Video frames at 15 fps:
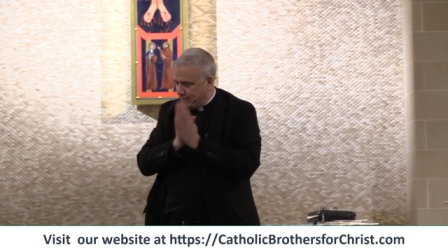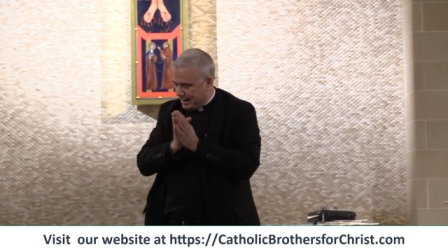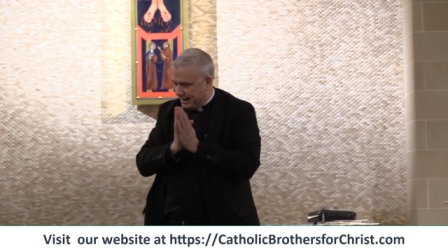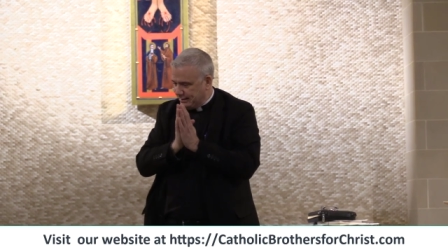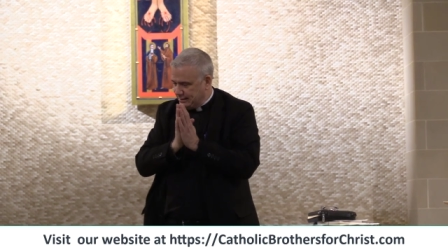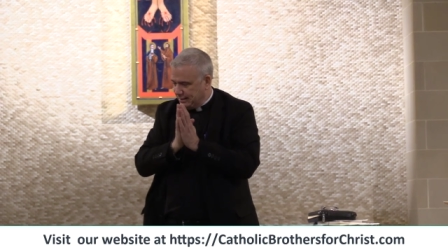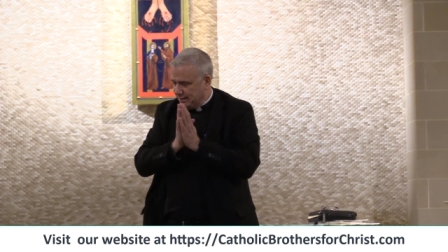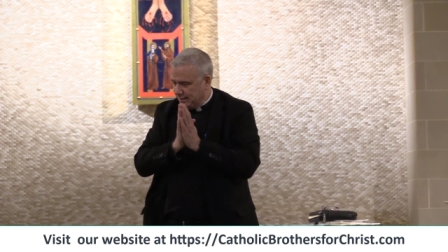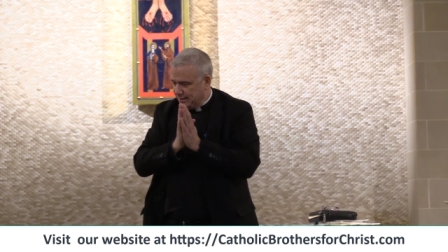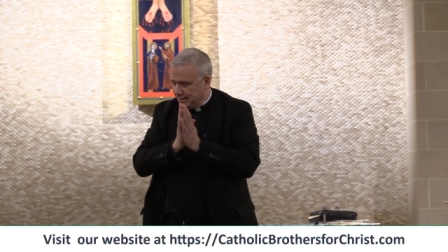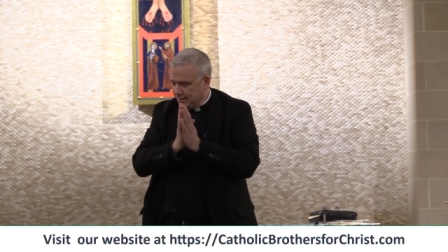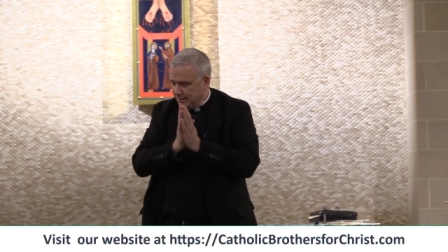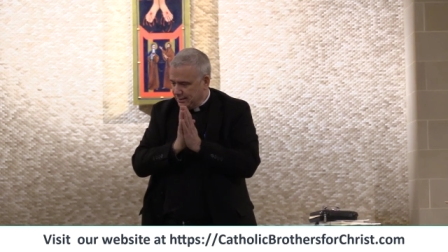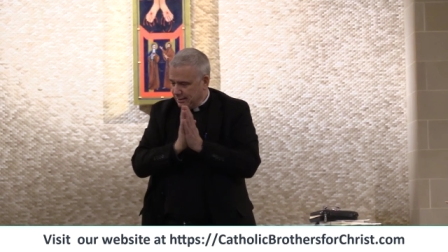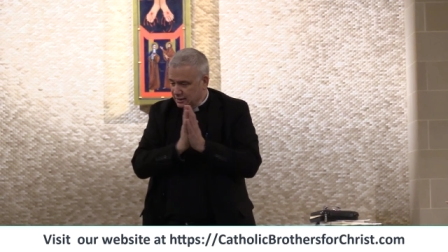men,
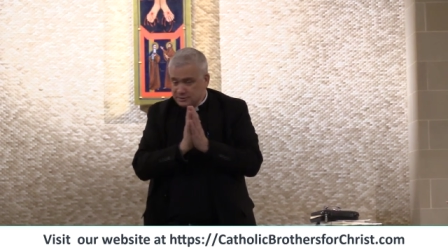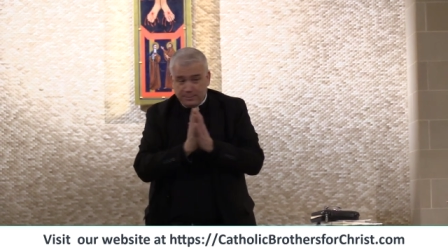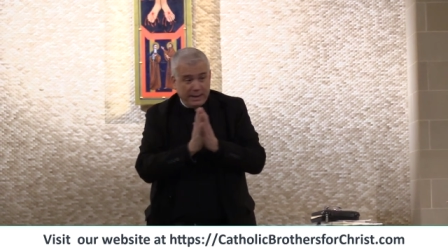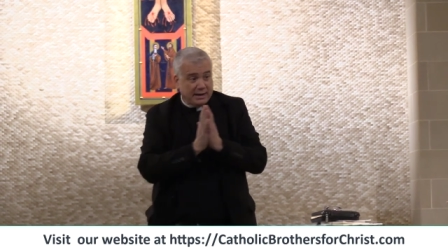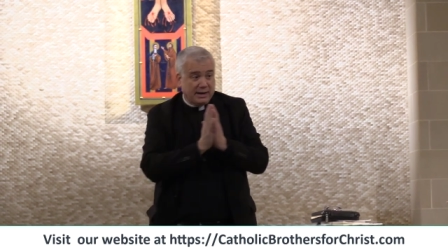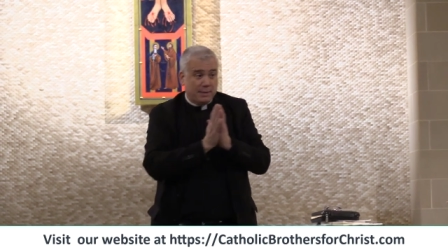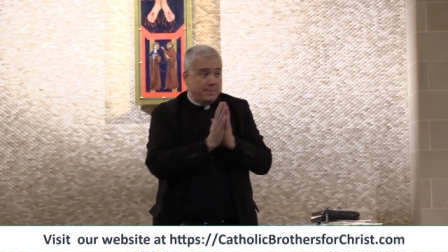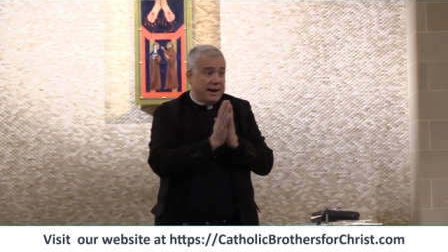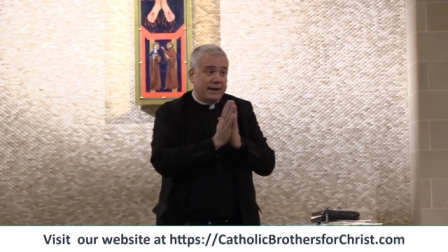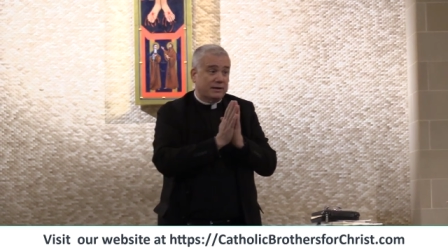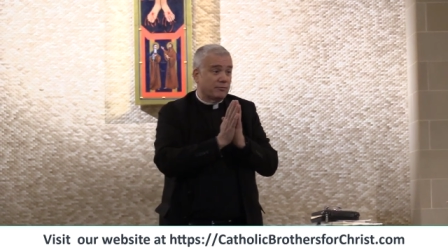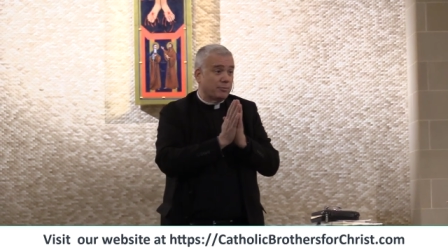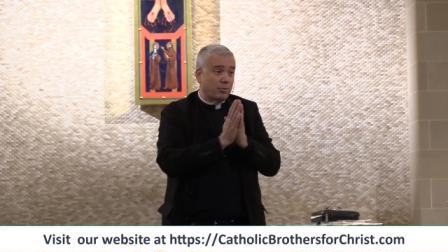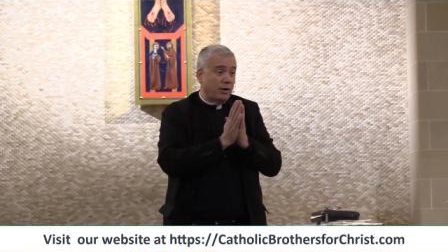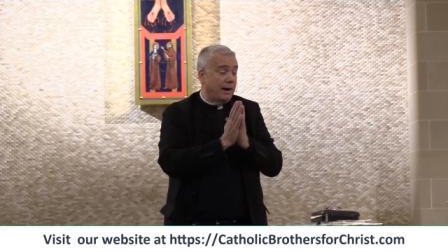is being a man
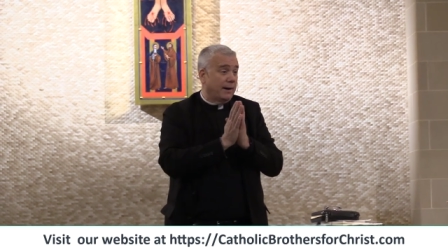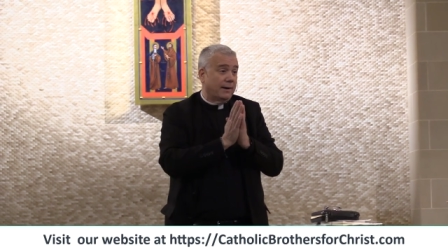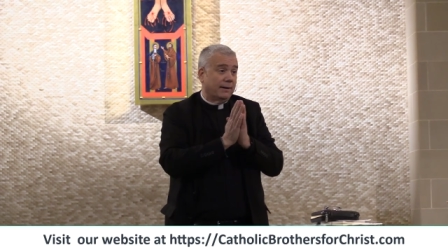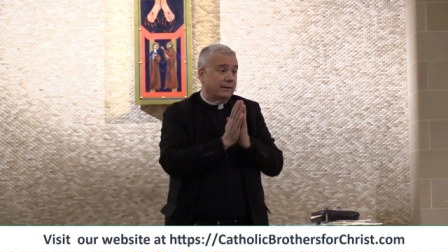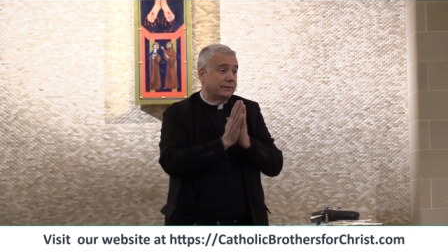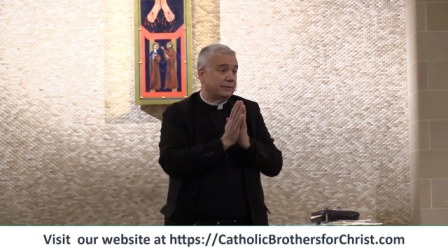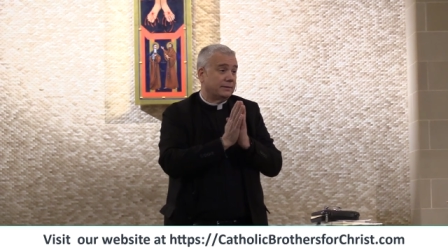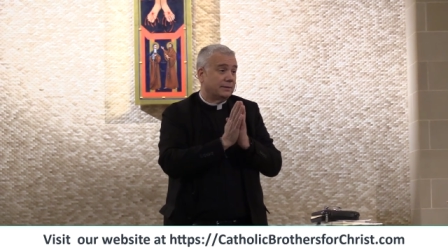of prayer.